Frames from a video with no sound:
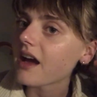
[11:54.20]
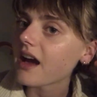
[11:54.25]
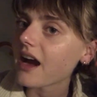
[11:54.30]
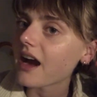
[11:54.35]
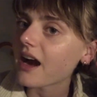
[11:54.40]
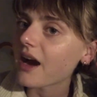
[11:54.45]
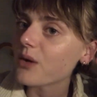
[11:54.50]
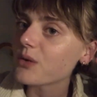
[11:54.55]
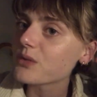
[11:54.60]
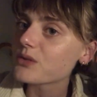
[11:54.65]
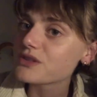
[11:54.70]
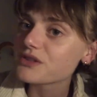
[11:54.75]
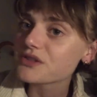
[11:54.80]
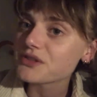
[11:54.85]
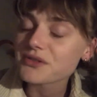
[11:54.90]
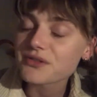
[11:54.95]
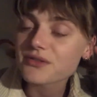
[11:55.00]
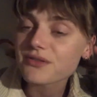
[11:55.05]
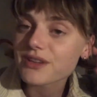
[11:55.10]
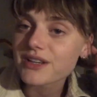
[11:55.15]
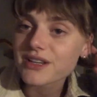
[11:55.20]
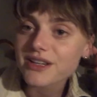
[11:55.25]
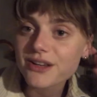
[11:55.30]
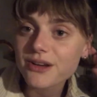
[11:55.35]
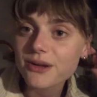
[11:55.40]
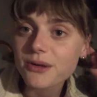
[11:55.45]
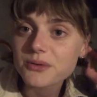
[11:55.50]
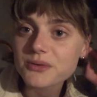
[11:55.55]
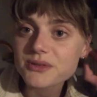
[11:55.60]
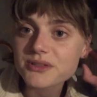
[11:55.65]
how-to
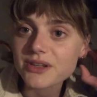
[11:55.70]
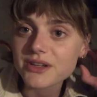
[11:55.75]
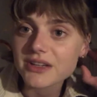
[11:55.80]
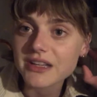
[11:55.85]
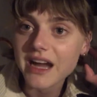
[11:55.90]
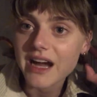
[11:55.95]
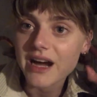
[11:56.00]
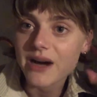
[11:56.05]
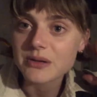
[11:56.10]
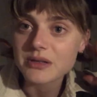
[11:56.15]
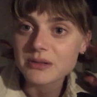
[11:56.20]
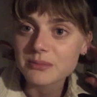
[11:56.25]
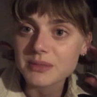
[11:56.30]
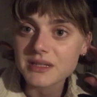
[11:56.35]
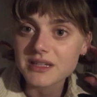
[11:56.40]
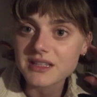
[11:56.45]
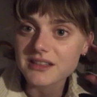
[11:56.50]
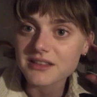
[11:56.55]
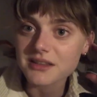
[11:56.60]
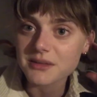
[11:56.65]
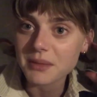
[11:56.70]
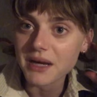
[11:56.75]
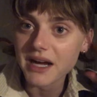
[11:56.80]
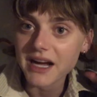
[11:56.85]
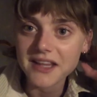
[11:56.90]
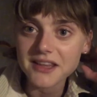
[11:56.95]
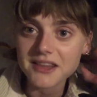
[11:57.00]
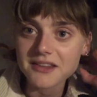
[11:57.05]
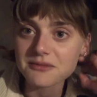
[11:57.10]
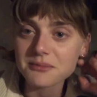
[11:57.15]
videos on how to beat the
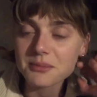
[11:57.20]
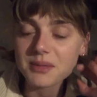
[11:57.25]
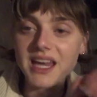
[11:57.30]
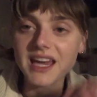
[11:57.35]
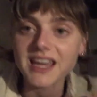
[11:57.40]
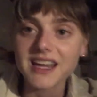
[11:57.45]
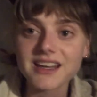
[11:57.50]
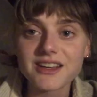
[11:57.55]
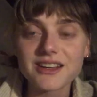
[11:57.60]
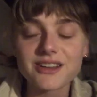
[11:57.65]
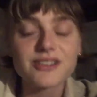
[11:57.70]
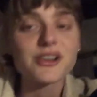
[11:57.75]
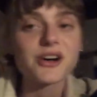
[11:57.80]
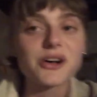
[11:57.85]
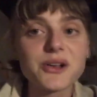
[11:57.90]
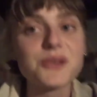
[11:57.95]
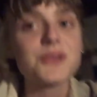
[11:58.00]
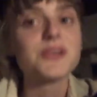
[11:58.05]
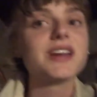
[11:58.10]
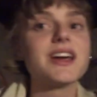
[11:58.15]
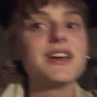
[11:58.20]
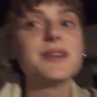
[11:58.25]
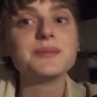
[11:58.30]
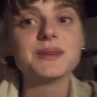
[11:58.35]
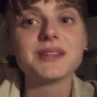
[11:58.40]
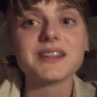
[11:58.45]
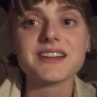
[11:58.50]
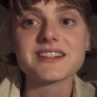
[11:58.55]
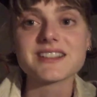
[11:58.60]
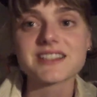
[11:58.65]
Path of Pain in Hollow Knight
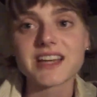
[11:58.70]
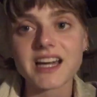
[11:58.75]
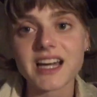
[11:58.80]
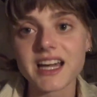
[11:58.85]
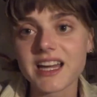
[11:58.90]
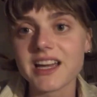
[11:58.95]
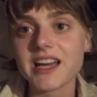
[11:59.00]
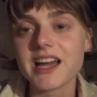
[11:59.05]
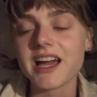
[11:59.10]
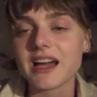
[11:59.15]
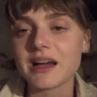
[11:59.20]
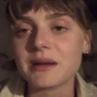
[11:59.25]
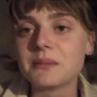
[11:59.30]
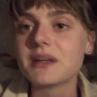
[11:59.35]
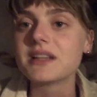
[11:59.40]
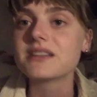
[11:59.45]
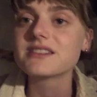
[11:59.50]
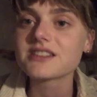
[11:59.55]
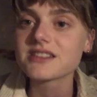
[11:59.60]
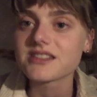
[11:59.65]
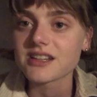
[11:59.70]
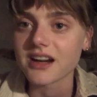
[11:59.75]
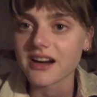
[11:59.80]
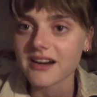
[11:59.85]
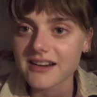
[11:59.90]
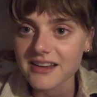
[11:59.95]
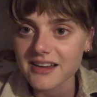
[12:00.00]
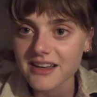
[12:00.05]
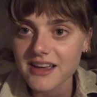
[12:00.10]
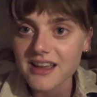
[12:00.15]
because I am stuck.